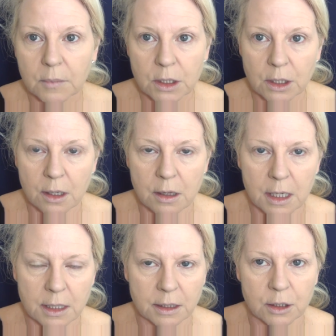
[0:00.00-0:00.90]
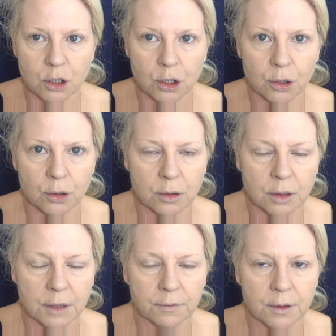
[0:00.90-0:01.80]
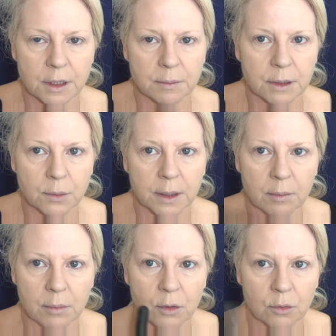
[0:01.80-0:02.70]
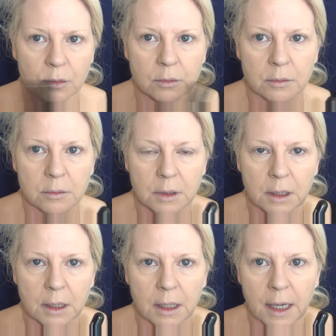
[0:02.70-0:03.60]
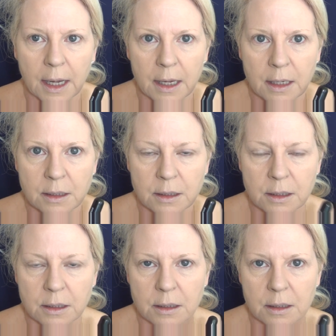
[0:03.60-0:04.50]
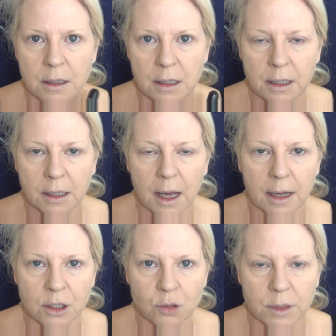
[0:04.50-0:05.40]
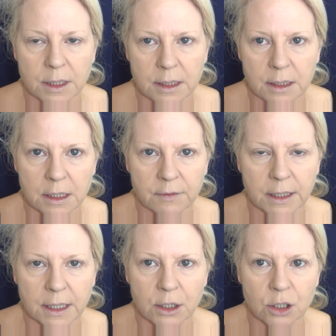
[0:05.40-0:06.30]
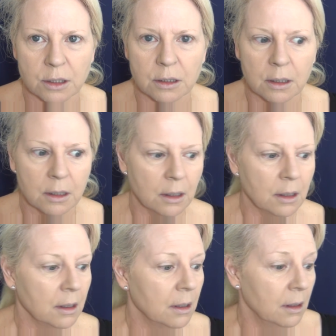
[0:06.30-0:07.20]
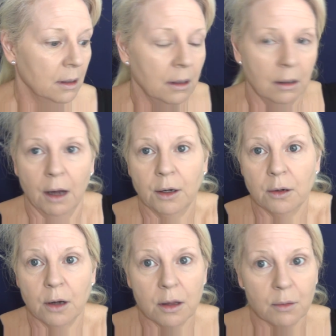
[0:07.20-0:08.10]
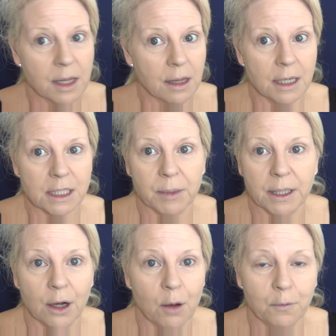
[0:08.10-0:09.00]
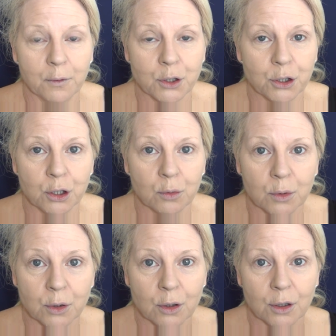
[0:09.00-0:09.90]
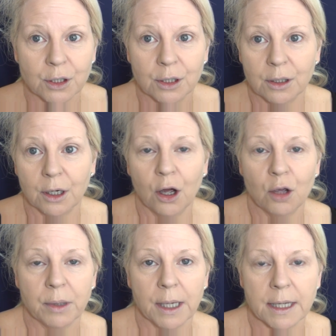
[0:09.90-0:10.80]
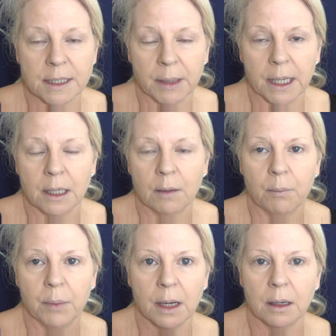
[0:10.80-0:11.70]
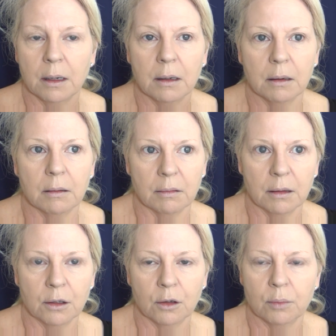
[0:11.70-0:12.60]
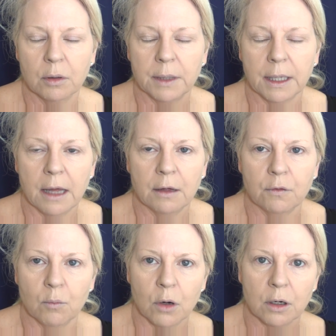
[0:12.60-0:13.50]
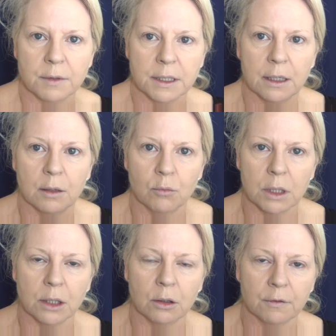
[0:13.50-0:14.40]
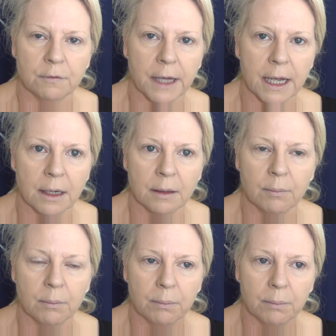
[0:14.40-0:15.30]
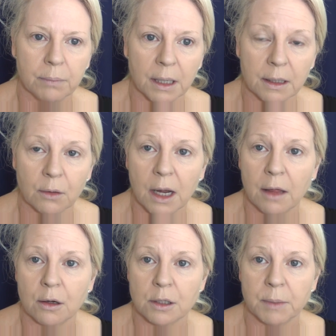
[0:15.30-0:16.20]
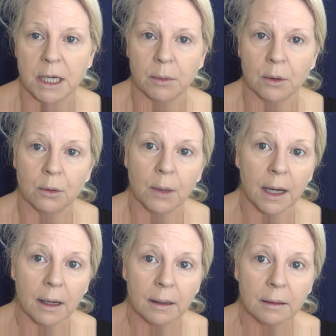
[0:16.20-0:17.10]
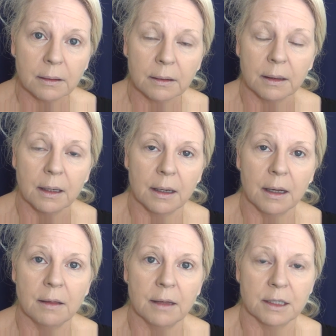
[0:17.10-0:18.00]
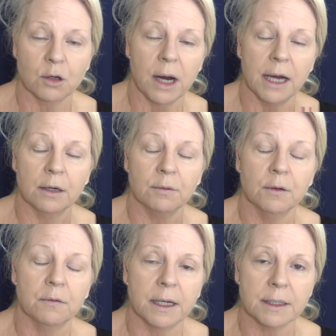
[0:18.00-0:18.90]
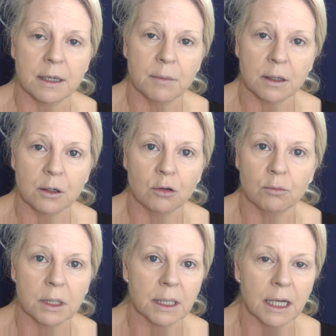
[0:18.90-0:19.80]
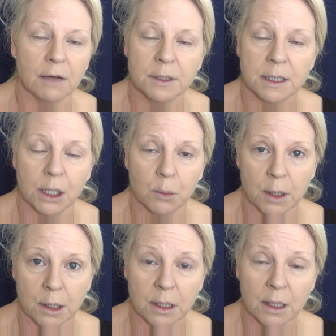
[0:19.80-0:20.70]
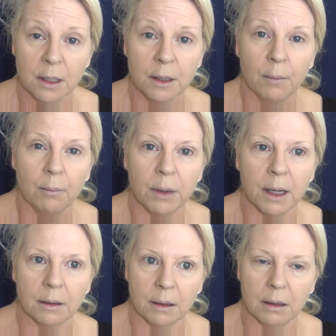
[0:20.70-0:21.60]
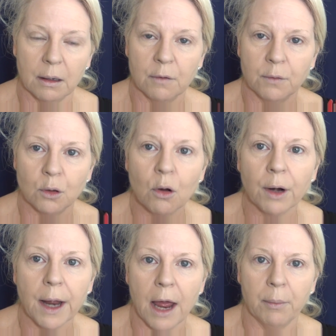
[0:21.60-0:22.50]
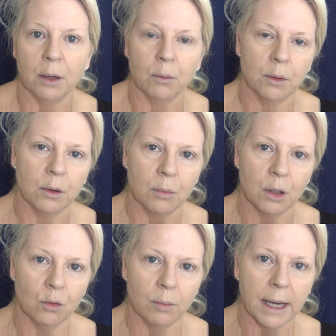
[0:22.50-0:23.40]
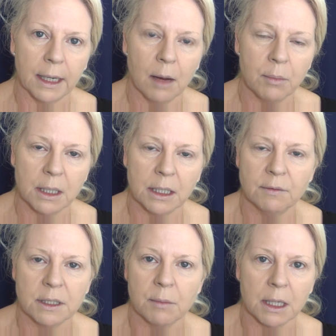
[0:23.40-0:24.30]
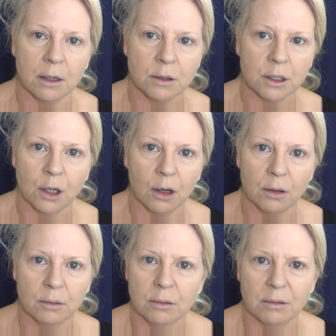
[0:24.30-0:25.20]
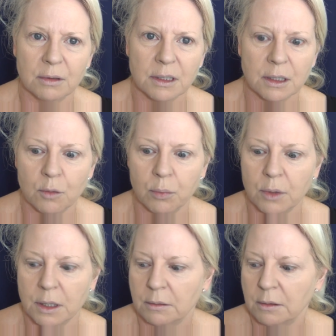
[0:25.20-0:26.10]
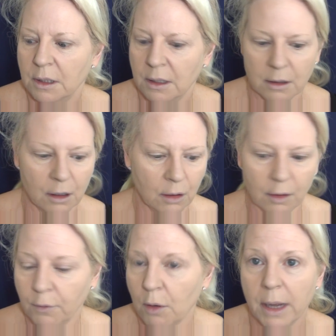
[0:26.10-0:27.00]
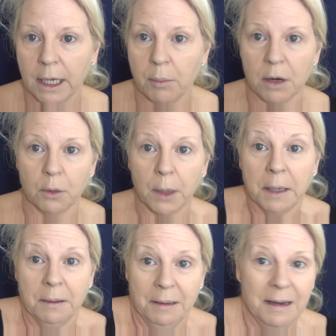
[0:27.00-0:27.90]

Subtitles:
So there's the difference between a mineral and the Age Resistance Foundation. I don't know whether that's been helpful to you or not. I hope it has been, but I think you can probably gather from what I've said I'm really not a fan. But there are those people who are, and that's great. If you found something that you really love, stick with it. But if you're not happy with your mineral makeup, then give something else a go. There's no point. I've got makeup everywhere.